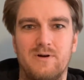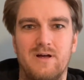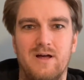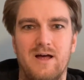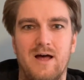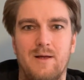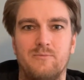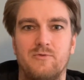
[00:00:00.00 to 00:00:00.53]

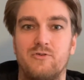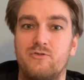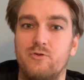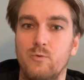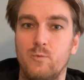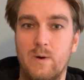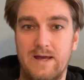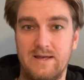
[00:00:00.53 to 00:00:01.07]
the 2
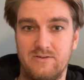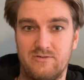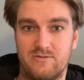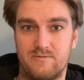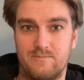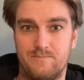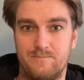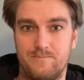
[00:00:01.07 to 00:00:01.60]
ways
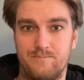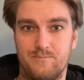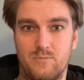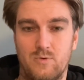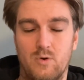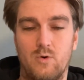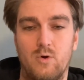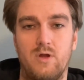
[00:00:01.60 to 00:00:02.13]

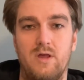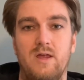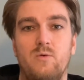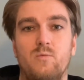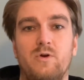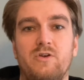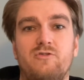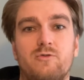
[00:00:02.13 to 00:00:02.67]
in
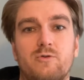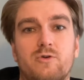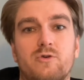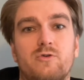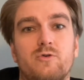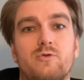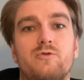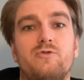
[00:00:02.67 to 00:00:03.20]
which you could
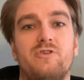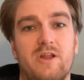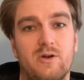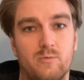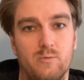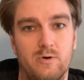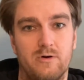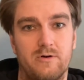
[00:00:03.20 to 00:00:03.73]
do shadow
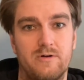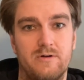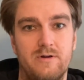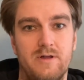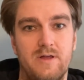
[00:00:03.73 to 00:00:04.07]
work.